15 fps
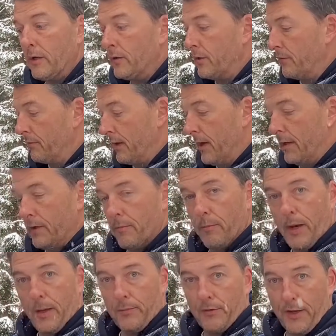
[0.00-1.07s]
You've got your
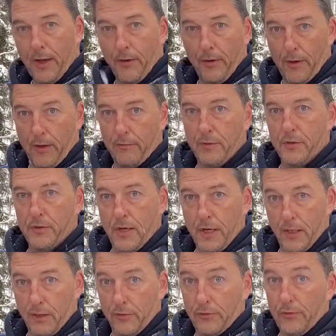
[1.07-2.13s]
pipes down there for draining
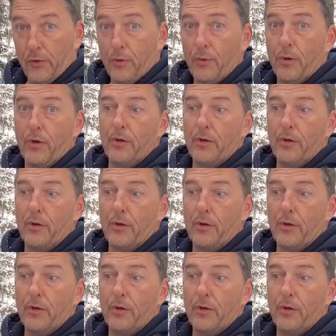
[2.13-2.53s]
your sewer.